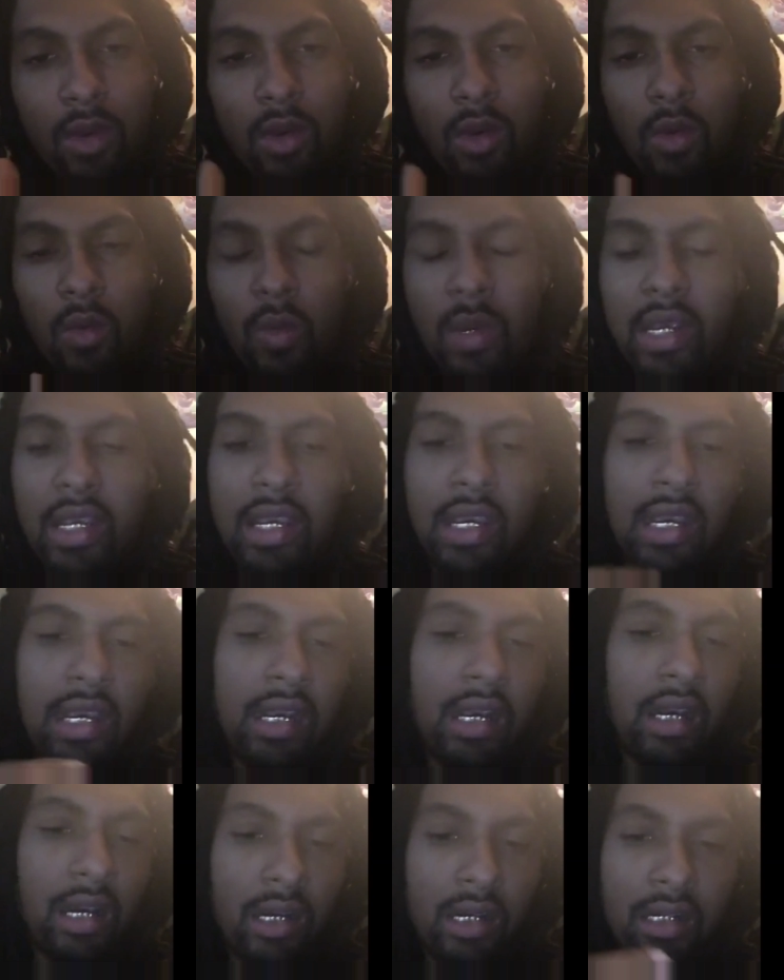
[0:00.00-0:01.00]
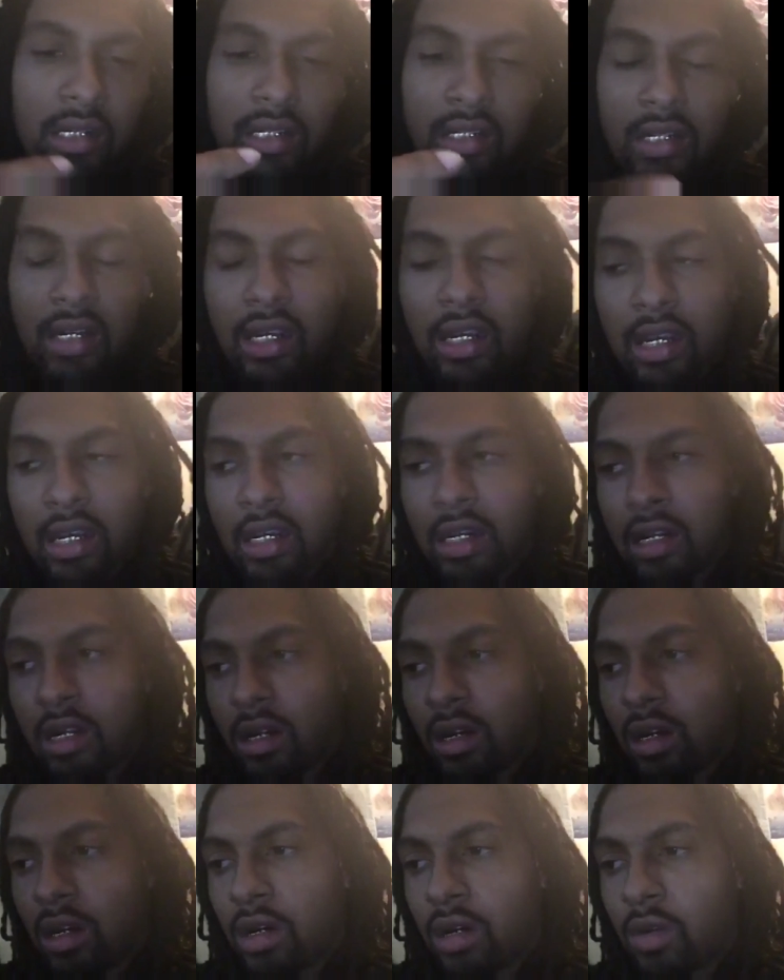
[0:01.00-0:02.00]
we can't understand
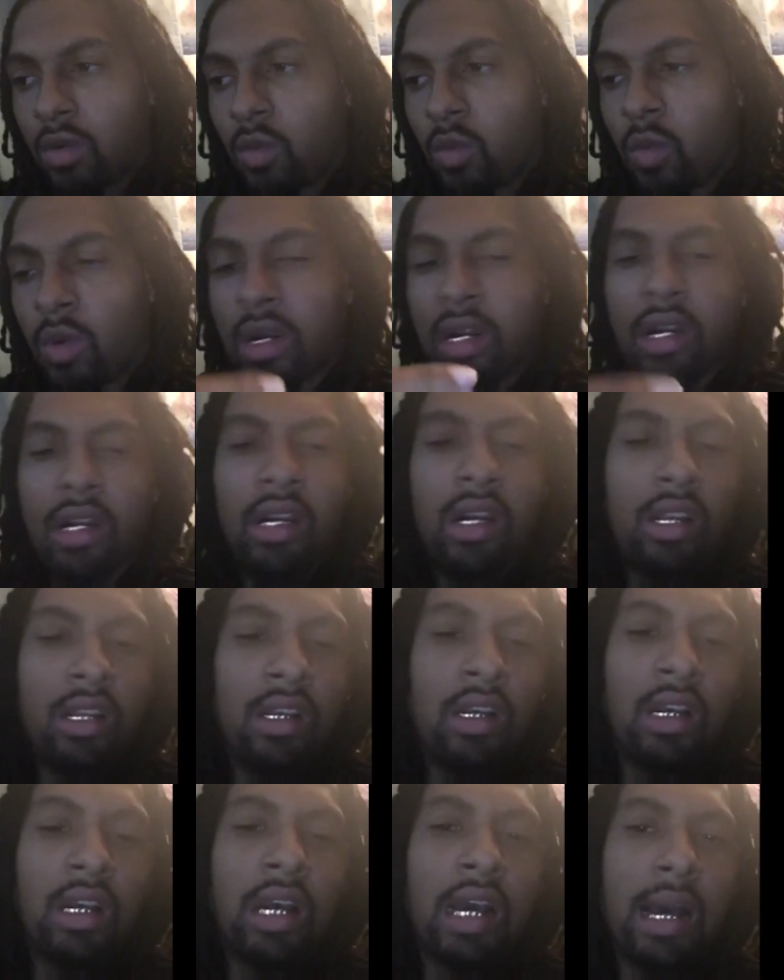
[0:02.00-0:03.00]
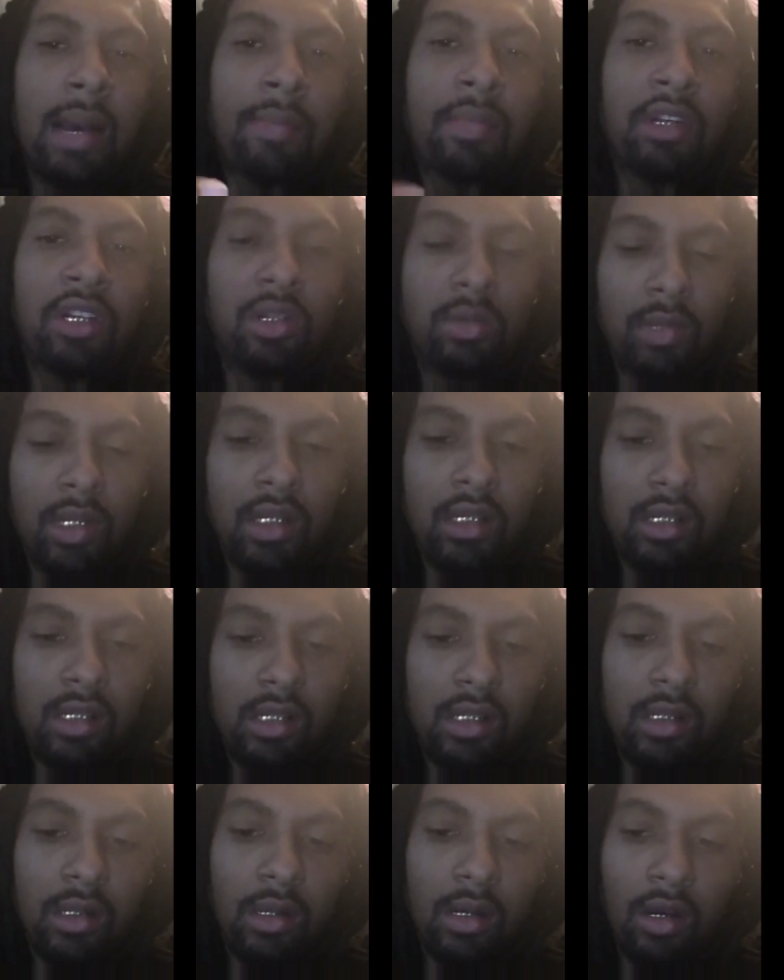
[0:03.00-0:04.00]
one another's accomplishments.
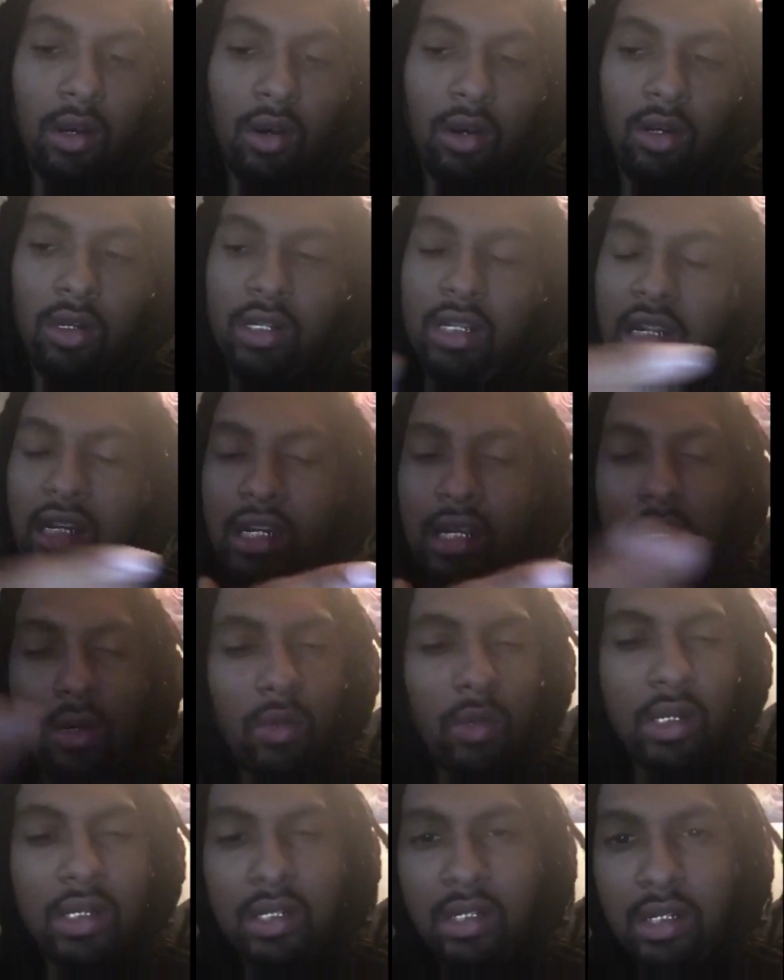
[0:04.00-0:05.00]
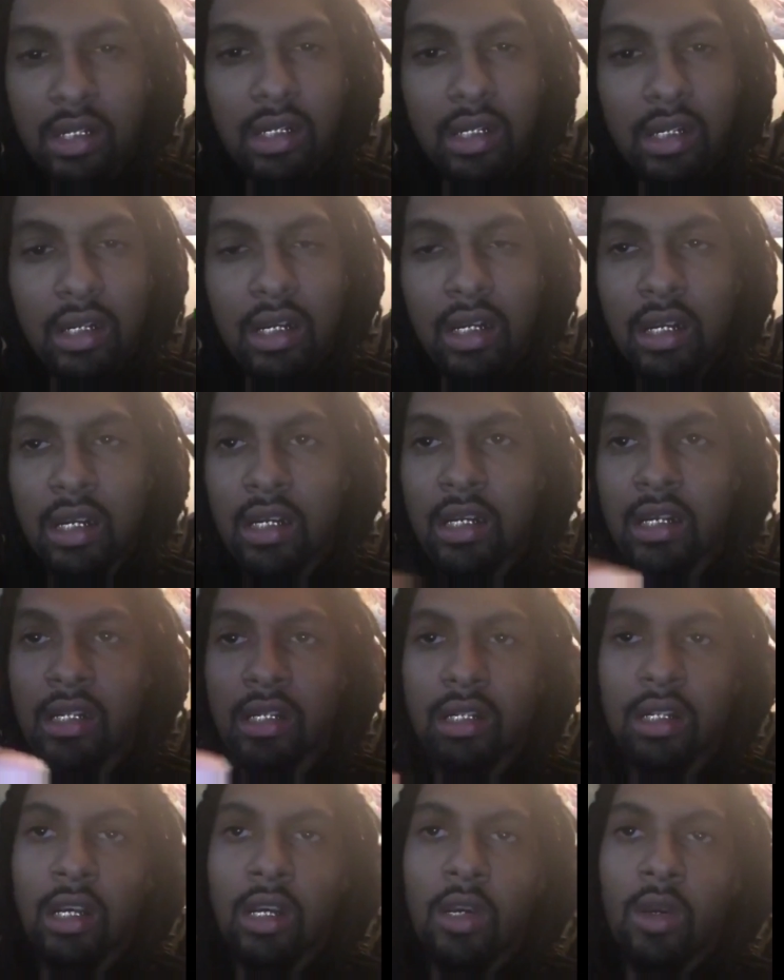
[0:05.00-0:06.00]
Only thing that we see
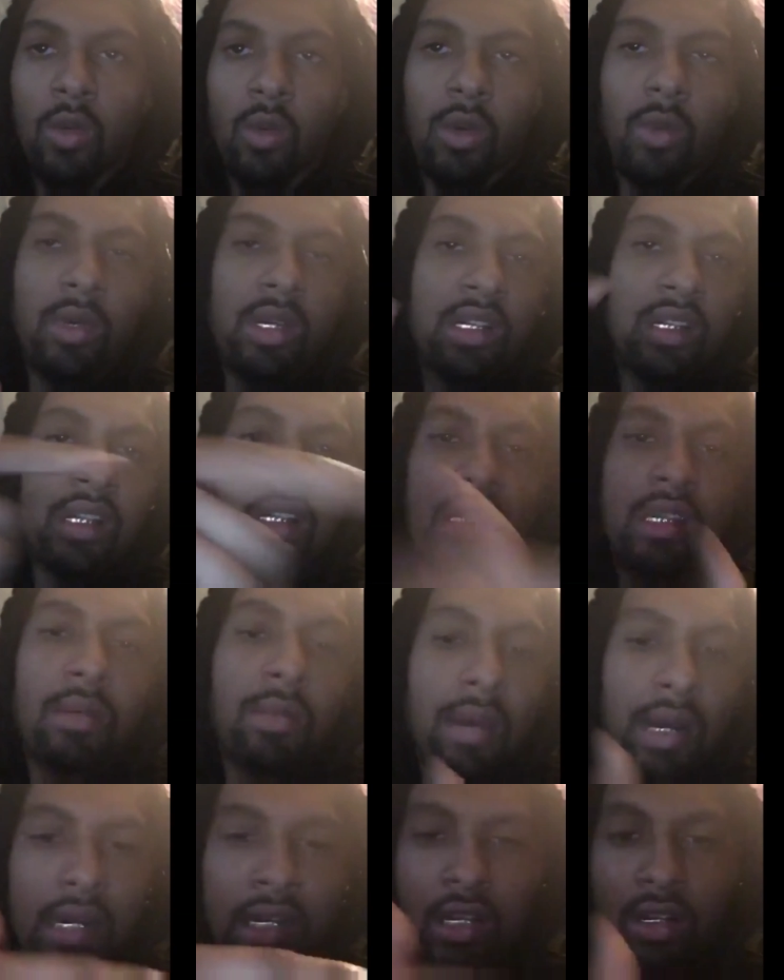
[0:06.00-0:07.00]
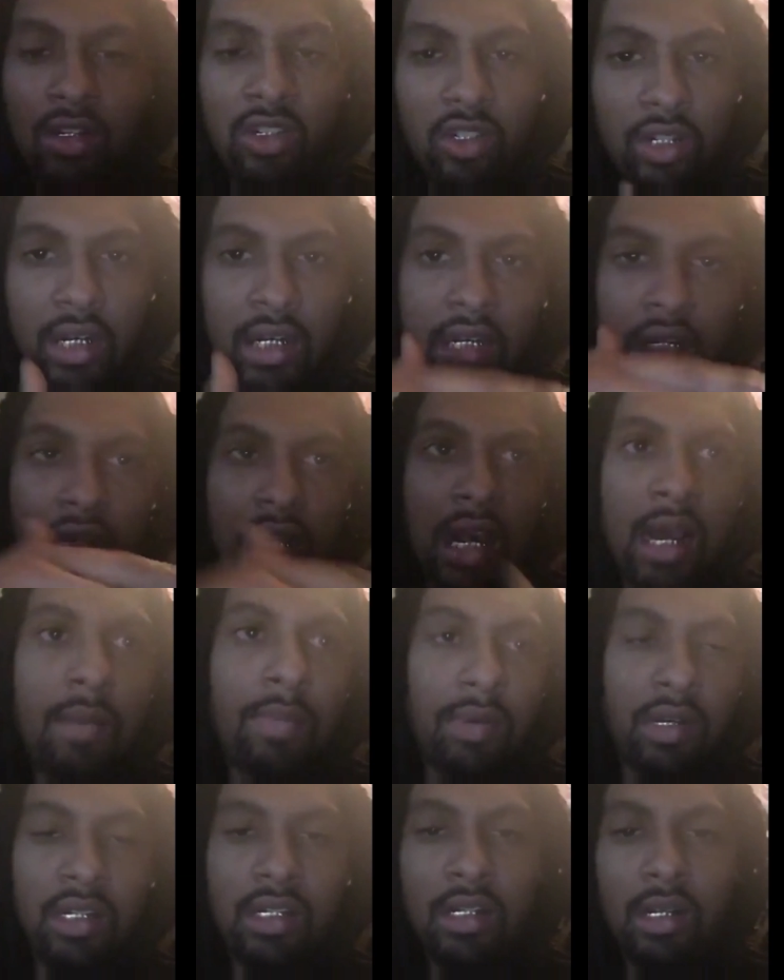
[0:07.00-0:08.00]
is when we see somebody else trying to
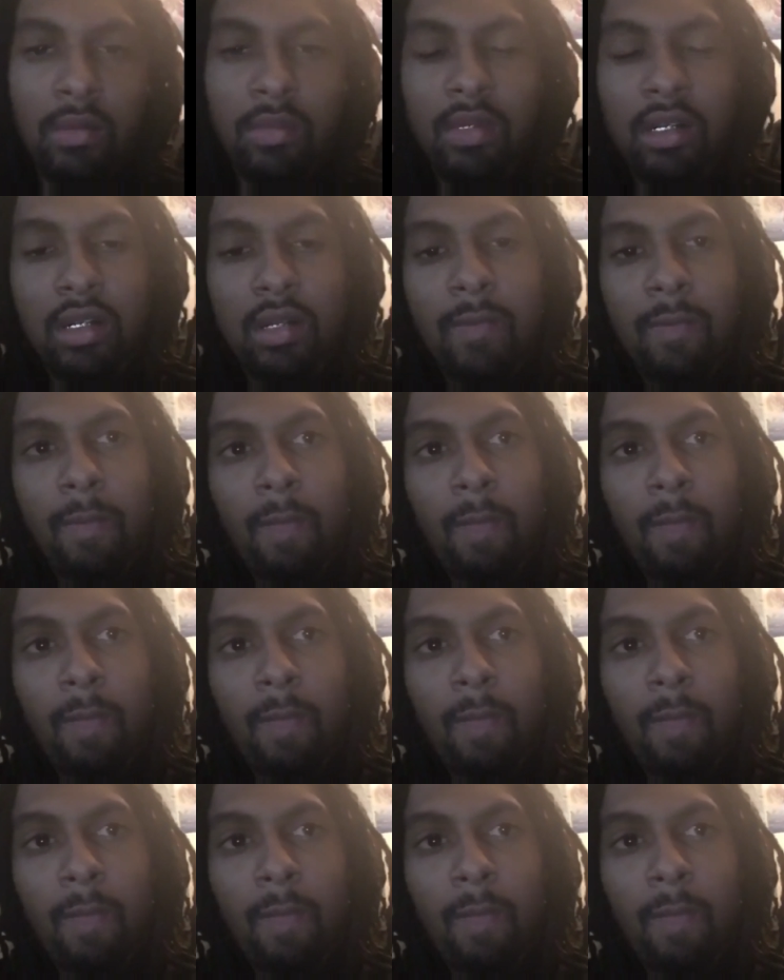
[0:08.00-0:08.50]
accomplish something,